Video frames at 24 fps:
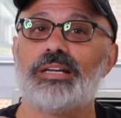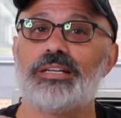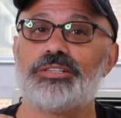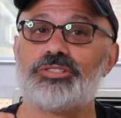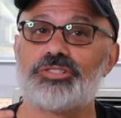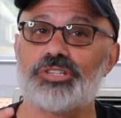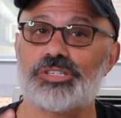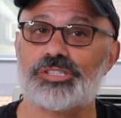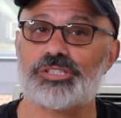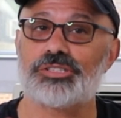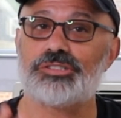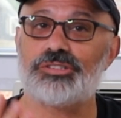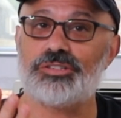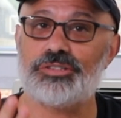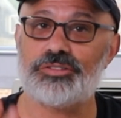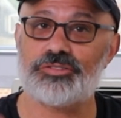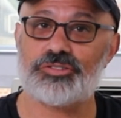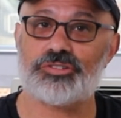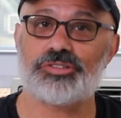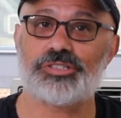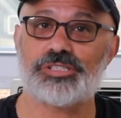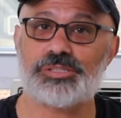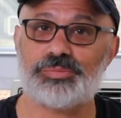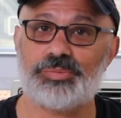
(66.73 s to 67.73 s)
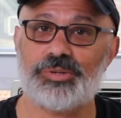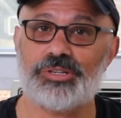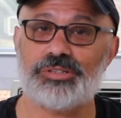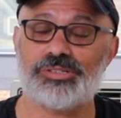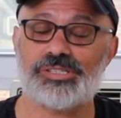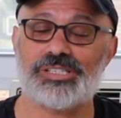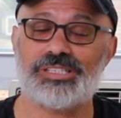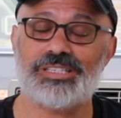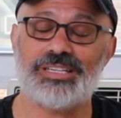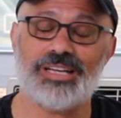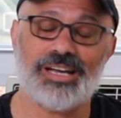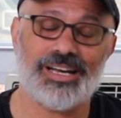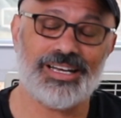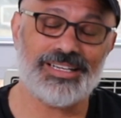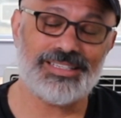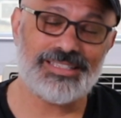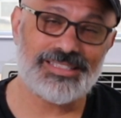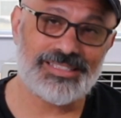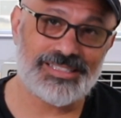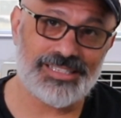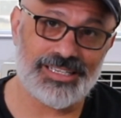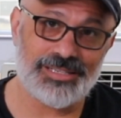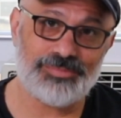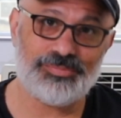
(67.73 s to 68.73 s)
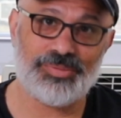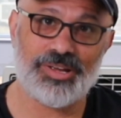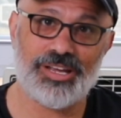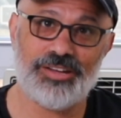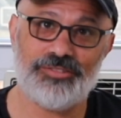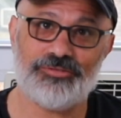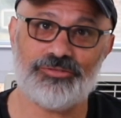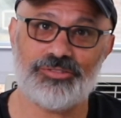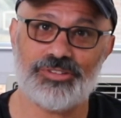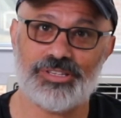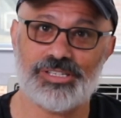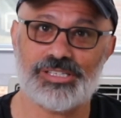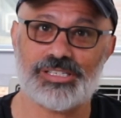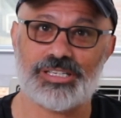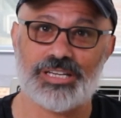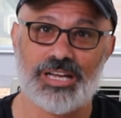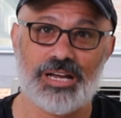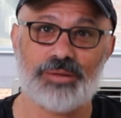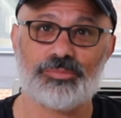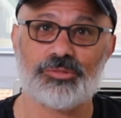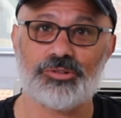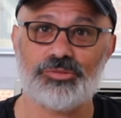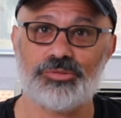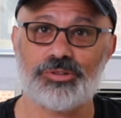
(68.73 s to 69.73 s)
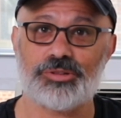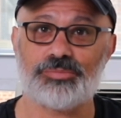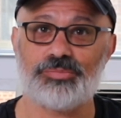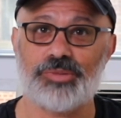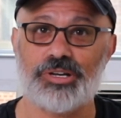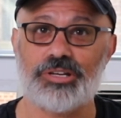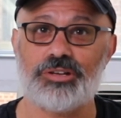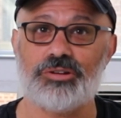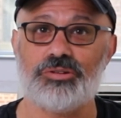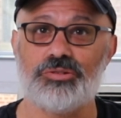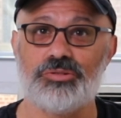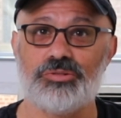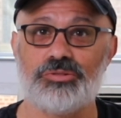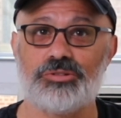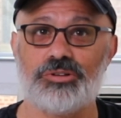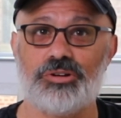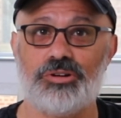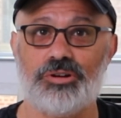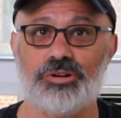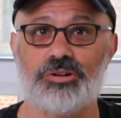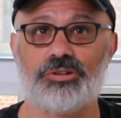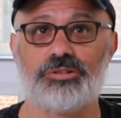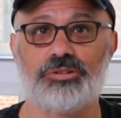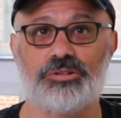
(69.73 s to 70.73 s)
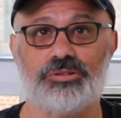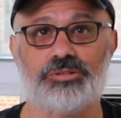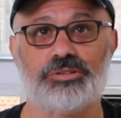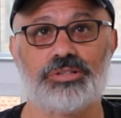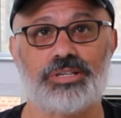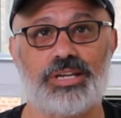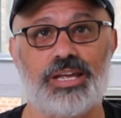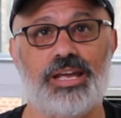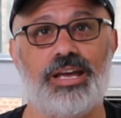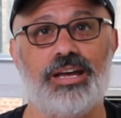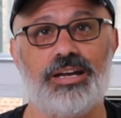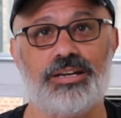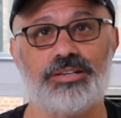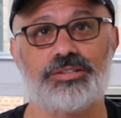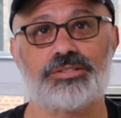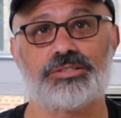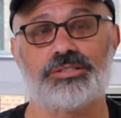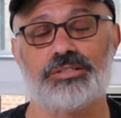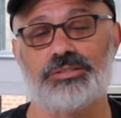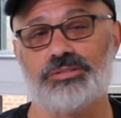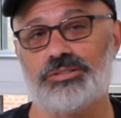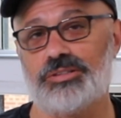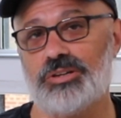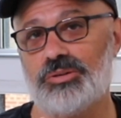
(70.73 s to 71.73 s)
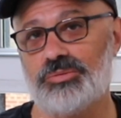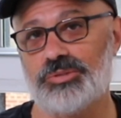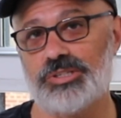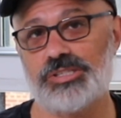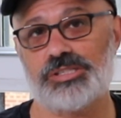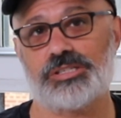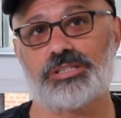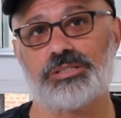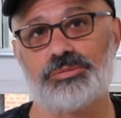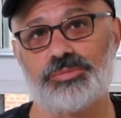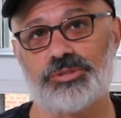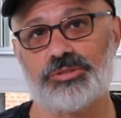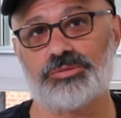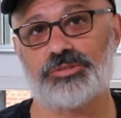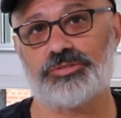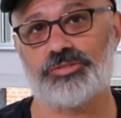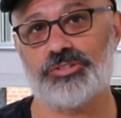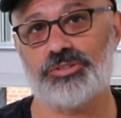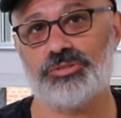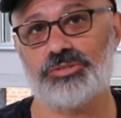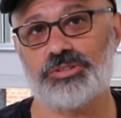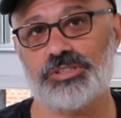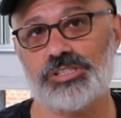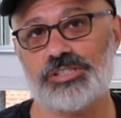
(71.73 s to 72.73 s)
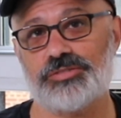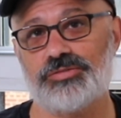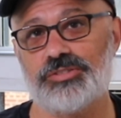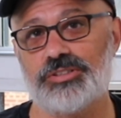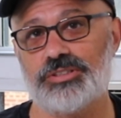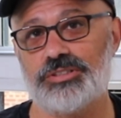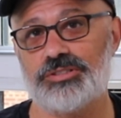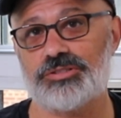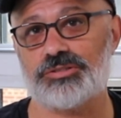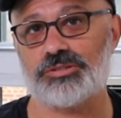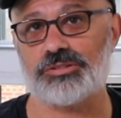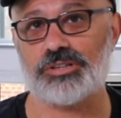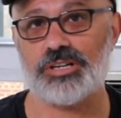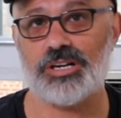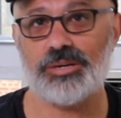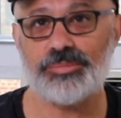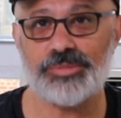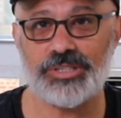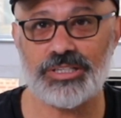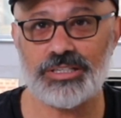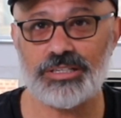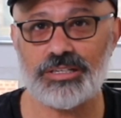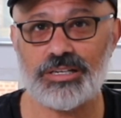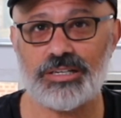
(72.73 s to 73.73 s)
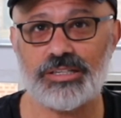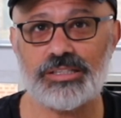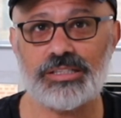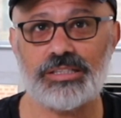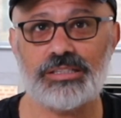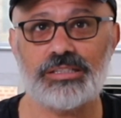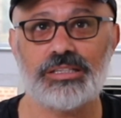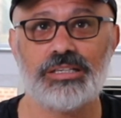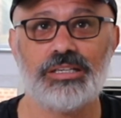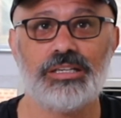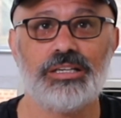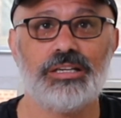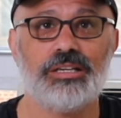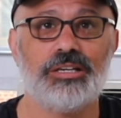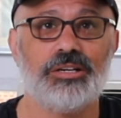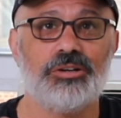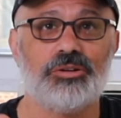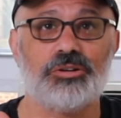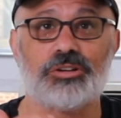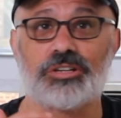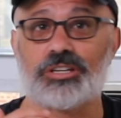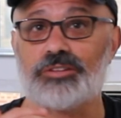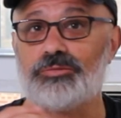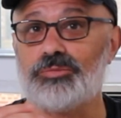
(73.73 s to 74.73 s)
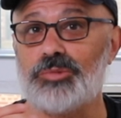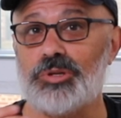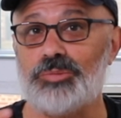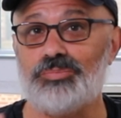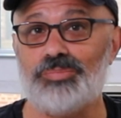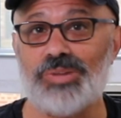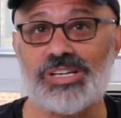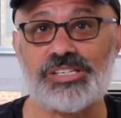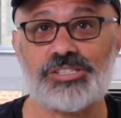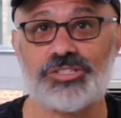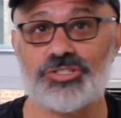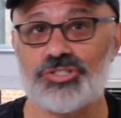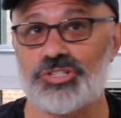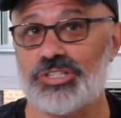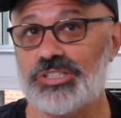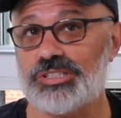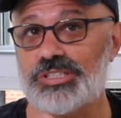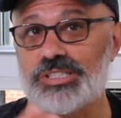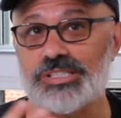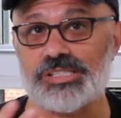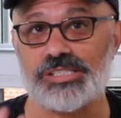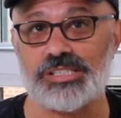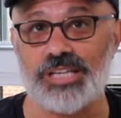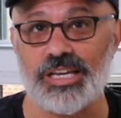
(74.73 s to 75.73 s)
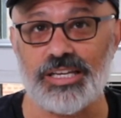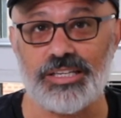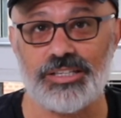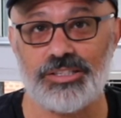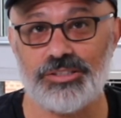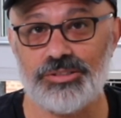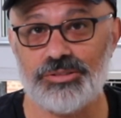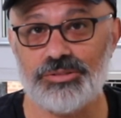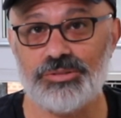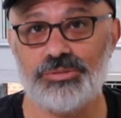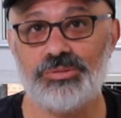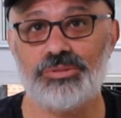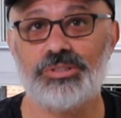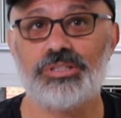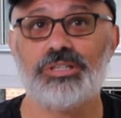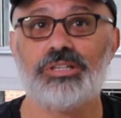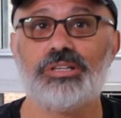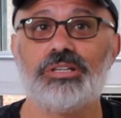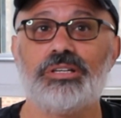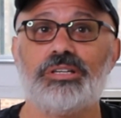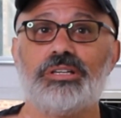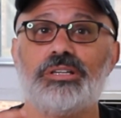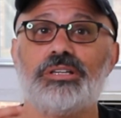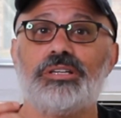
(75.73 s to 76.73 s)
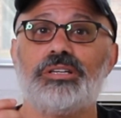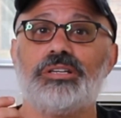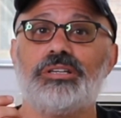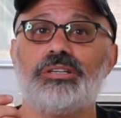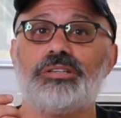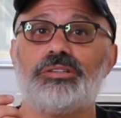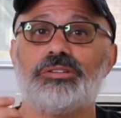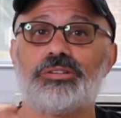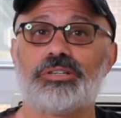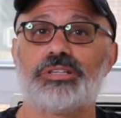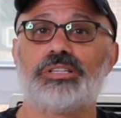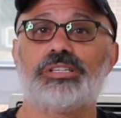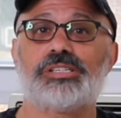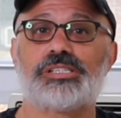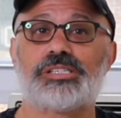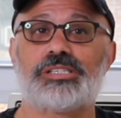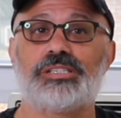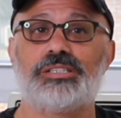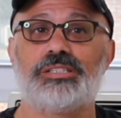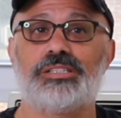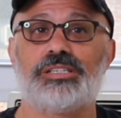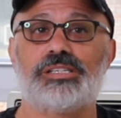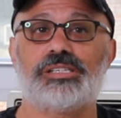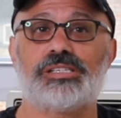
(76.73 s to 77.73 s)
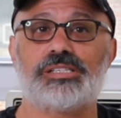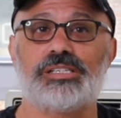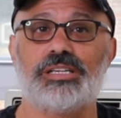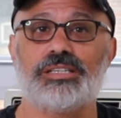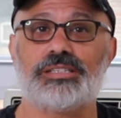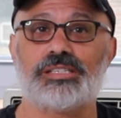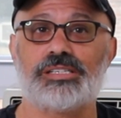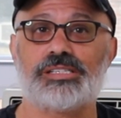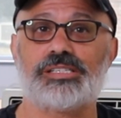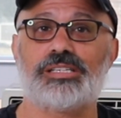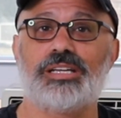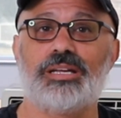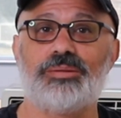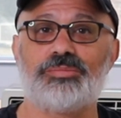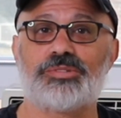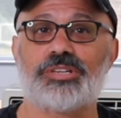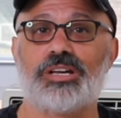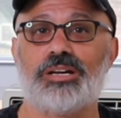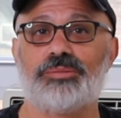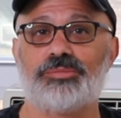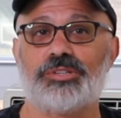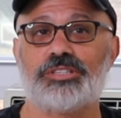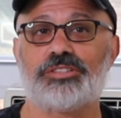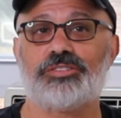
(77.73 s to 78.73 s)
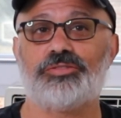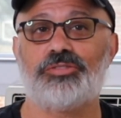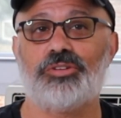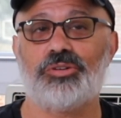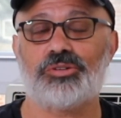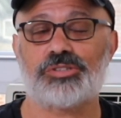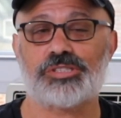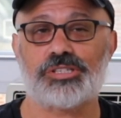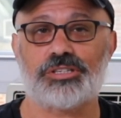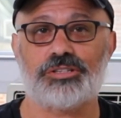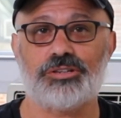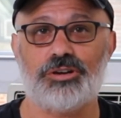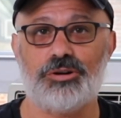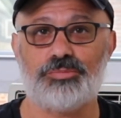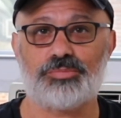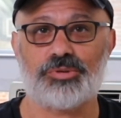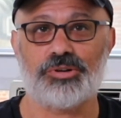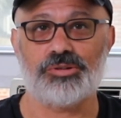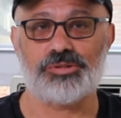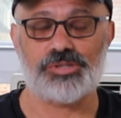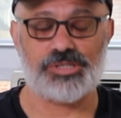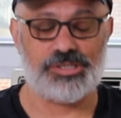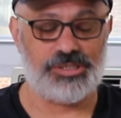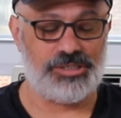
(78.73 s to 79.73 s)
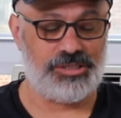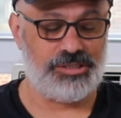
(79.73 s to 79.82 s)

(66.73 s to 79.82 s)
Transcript: And just a note of transparency, I did pay for this camera with my own hard-earned cash. Now, no one is going to be reviewing this footage or commenting on it or giving me messaging to say to you. You're going to see this at the same time that the folks at GoPro see